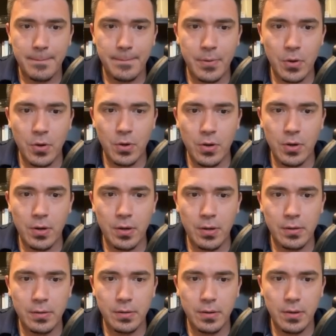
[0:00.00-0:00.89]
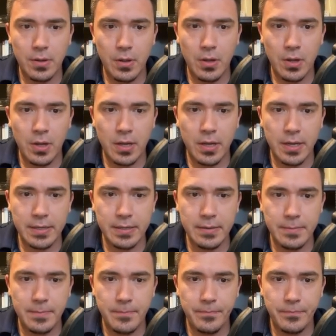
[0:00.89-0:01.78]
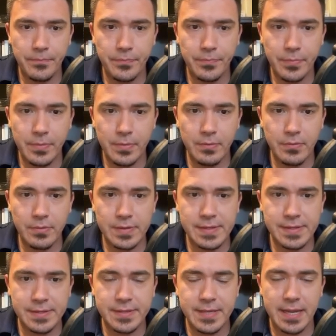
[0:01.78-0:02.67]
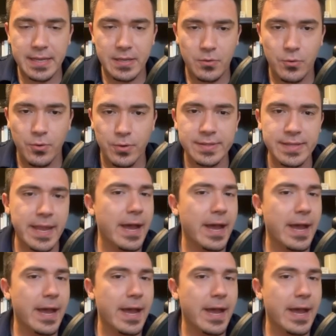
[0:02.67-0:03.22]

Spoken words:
per on-site course.